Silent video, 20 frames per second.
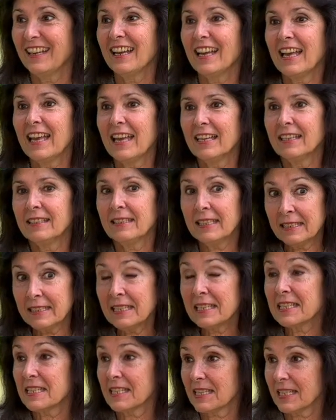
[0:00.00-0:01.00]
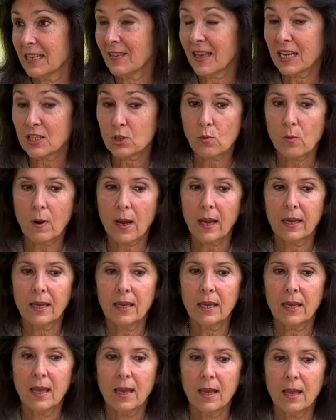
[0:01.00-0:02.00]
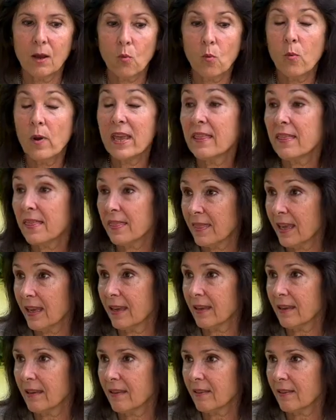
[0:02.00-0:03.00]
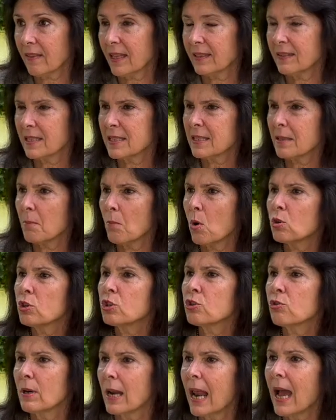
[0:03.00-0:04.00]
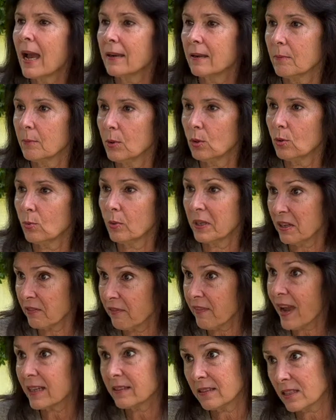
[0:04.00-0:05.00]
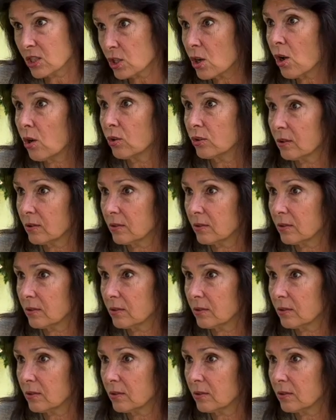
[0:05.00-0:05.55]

And it is, and that's why we think that it's the most reliable, when in fact it's not.